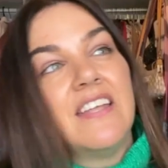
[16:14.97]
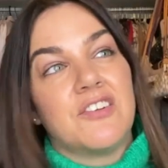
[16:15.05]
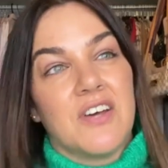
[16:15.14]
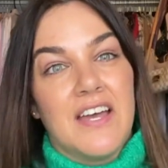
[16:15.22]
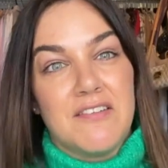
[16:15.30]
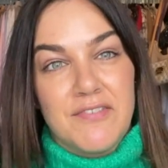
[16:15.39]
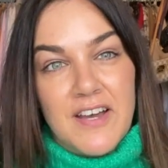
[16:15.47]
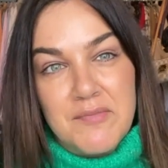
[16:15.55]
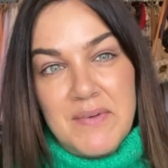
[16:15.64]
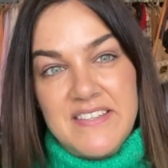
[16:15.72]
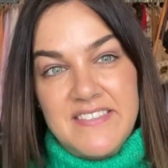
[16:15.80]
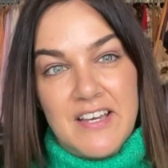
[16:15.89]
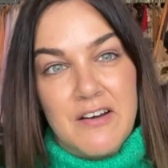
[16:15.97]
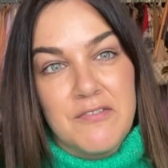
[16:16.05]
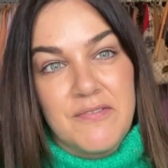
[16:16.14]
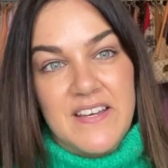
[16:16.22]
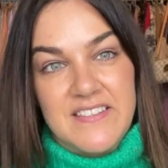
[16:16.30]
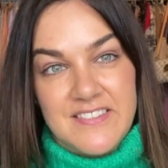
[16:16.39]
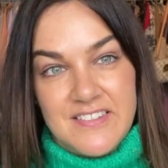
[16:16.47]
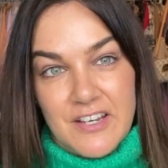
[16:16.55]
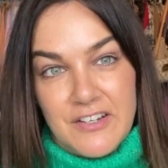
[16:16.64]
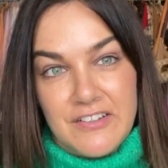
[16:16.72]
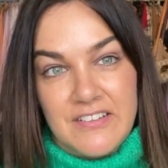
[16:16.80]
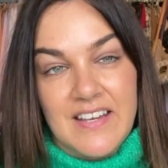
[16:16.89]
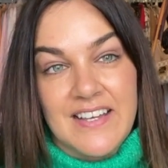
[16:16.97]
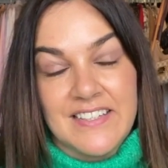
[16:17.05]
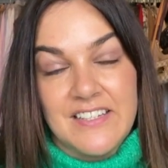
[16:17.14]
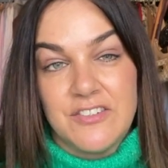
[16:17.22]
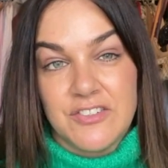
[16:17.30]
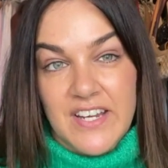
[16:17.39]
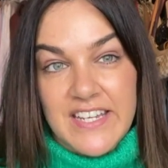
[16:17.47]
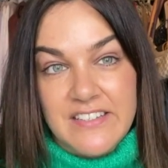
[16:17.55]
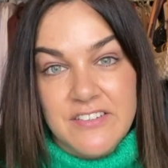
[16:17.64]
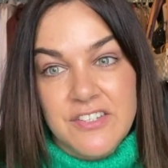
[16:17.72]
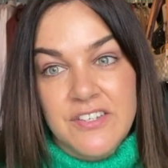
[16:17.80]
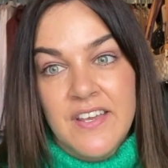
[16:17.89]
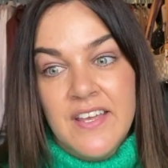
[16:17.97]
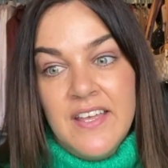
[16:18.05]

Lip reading: try and find myself a stone coloured trench